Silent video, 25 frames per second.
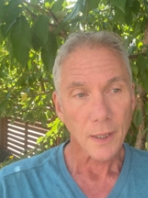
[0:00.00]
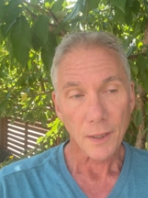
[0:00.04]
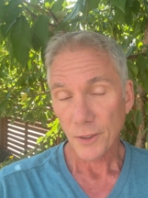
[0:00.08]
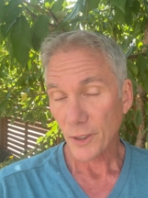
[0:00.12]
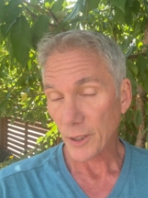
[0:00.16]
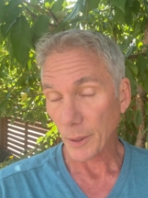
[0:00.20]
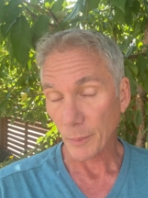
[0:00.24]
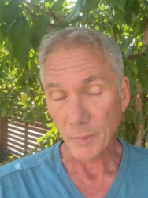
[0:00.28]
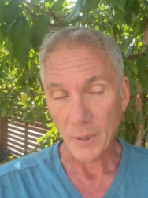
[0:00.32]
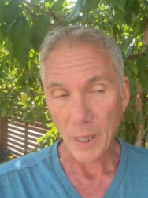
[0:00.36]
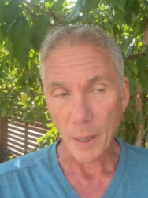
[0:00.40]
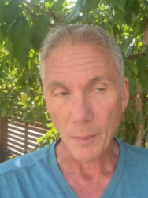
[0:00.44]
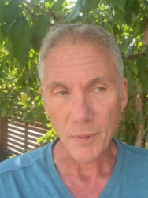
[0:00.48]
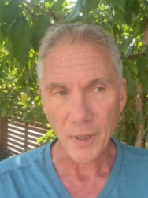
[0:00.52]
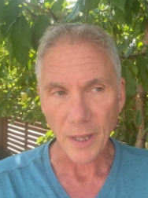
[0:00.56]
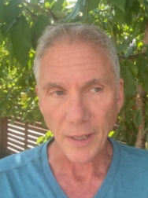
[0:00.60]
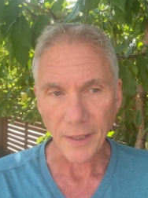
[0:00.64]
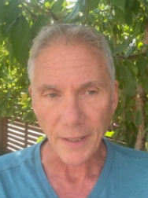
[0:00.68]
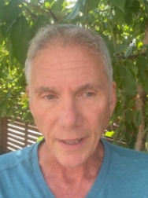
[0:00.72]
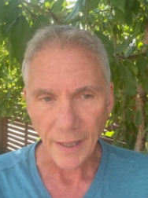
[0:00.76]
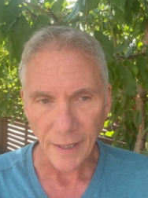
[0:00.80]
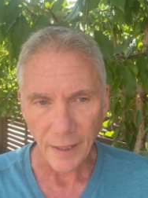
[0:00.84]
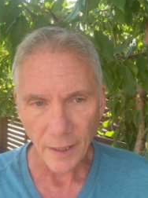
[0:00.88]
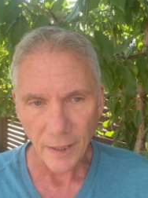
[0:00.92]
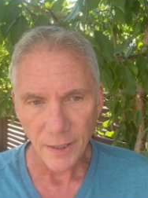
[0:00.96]
Sometimes I
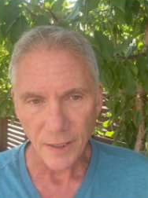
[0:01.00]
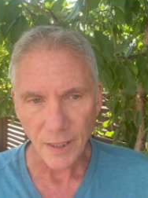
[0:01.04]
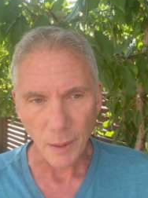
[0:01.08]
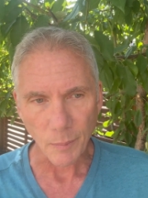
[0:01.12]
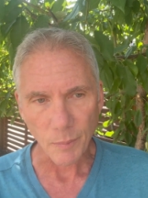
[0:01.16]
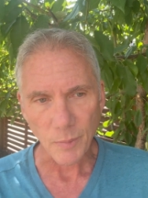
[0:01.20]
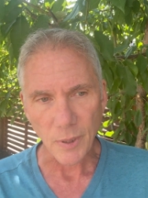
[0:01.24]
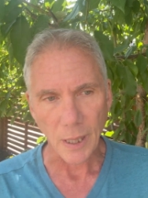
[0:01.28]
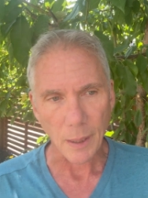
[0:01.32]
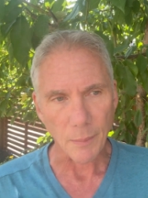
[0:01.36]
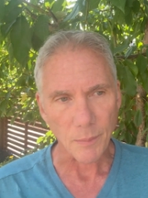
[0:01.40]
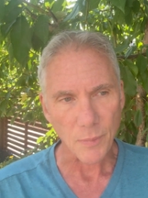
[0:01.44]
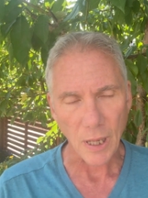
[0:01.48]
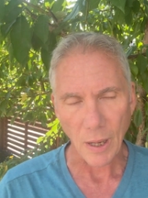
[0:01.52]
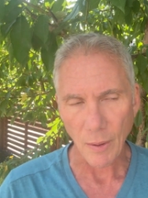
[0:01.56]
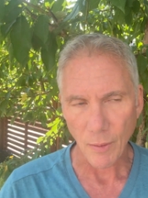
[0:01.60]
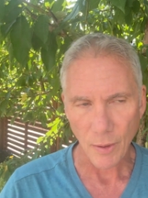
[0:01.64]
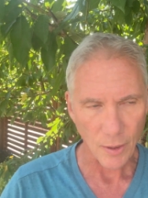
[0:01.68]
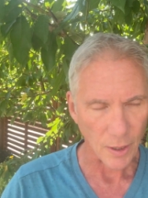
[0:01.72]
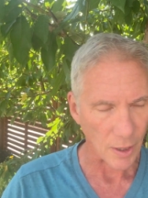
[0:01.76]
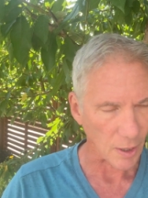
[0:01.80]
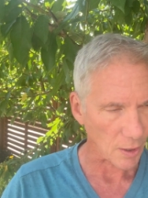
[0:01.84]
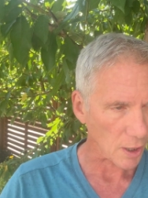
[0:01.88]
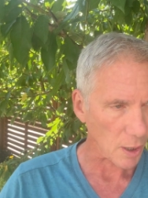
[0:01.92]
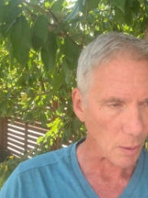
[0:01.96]
nail it, sometimes
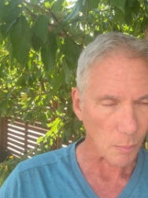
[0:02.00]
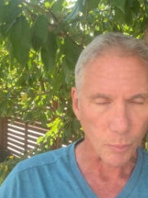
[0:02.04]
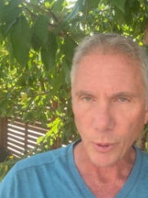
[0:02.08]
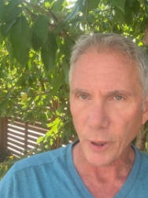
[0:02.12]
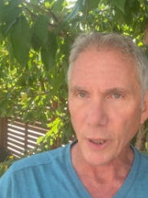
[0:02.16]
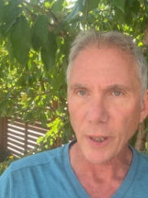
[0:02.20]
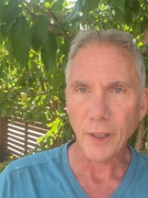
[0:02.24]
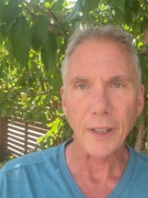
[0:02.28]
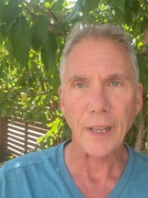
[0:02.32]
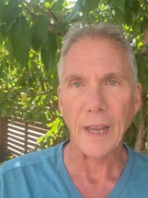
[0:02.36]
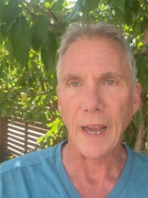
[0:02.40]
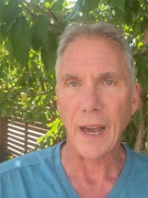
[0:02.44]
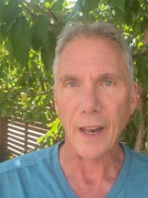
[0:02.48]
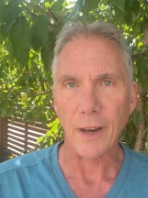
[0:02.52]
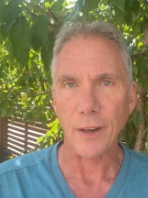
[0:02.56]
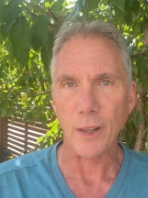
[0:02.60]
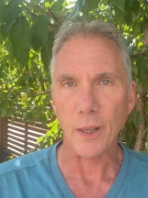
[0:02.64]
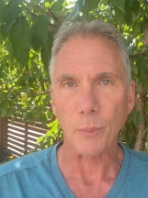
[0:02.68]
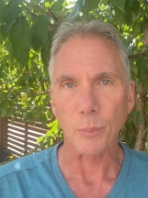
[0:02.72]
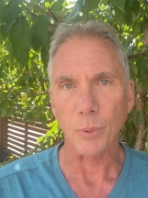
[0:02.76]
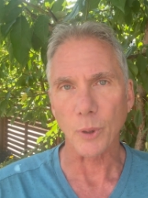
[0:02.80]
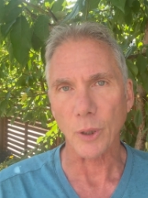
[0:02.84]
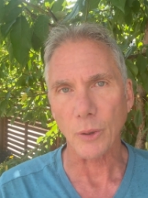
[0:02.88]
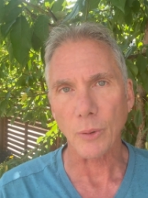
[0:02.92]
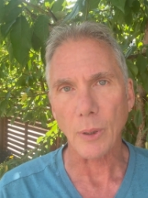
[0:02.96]
completely out of
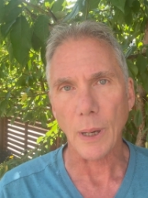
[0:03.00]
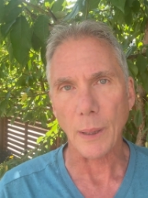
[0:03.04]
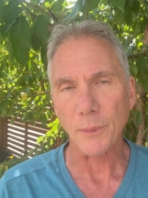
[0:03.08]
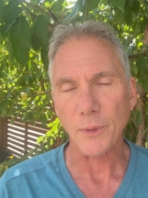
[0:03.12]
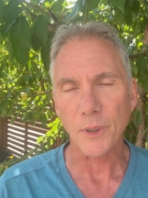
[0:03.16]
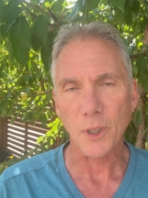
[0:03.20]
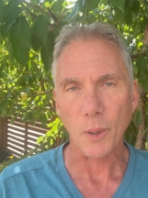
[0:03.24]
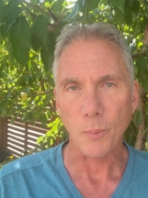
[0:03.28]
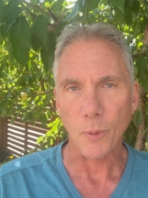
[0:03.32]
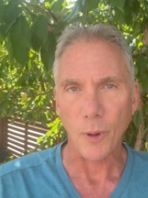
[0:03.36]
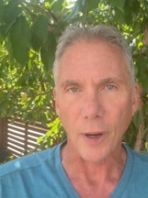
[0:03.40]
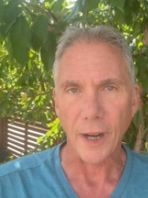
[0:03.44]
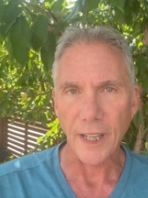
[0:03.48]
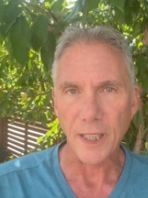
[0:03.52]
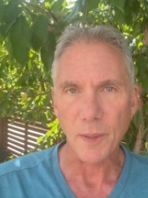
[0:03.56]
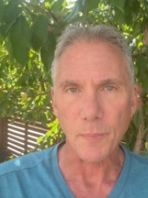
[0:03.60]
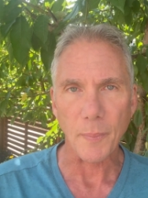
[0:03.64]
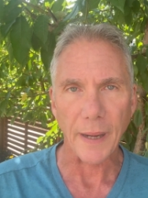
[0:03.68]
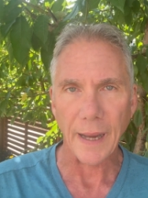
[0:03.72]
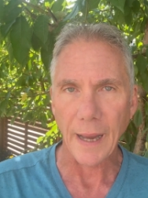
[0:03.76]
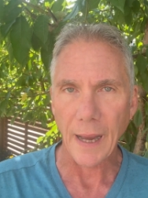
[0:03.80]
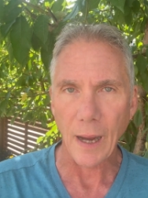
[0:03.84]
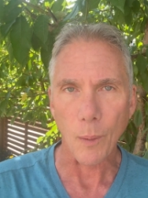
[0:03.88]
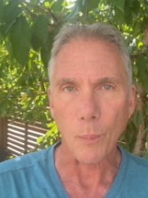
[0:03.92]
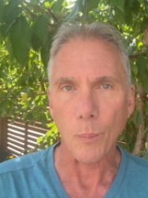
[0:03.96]
the blue. I'm surprised
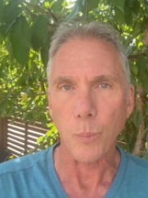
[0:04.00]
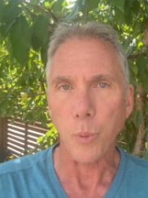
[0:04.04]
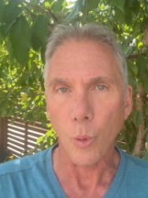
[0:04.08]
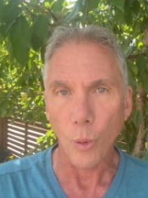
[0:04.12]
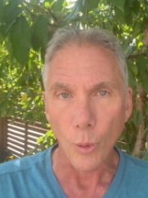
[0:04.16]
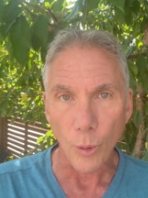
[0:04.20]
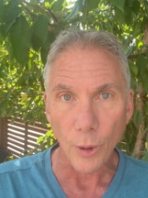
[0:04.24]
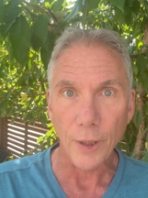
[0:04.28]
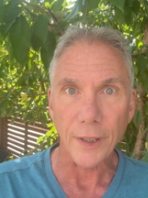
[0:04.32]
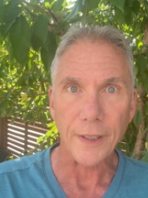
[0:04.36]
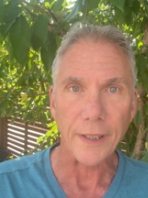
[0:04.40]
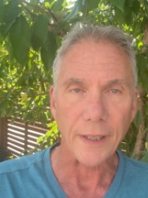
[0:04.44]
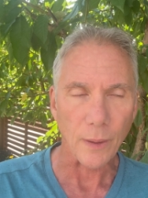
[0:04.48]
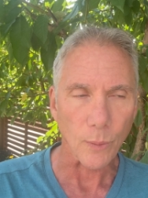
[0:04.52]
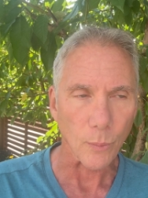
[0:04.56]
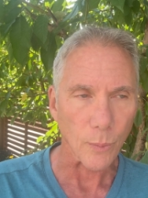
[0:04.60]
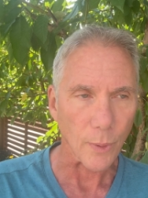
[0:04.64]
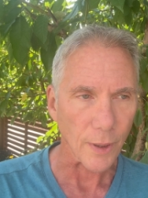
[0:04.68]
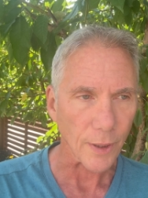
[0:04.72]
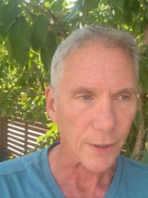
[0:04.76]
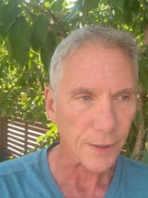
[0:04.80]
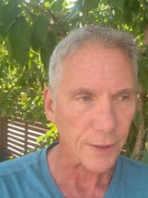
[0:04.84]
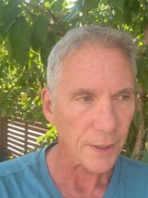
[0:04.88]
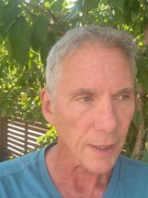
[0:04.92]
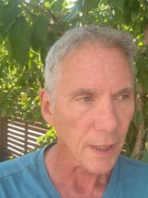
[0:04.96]
by how poorly it
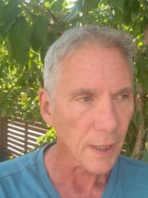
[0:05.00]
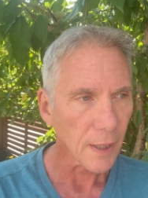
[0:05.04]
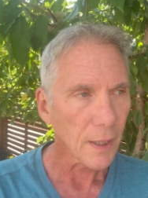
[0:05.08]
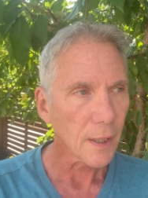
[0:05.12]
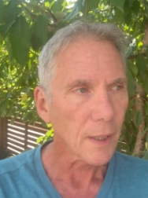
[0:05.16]
works.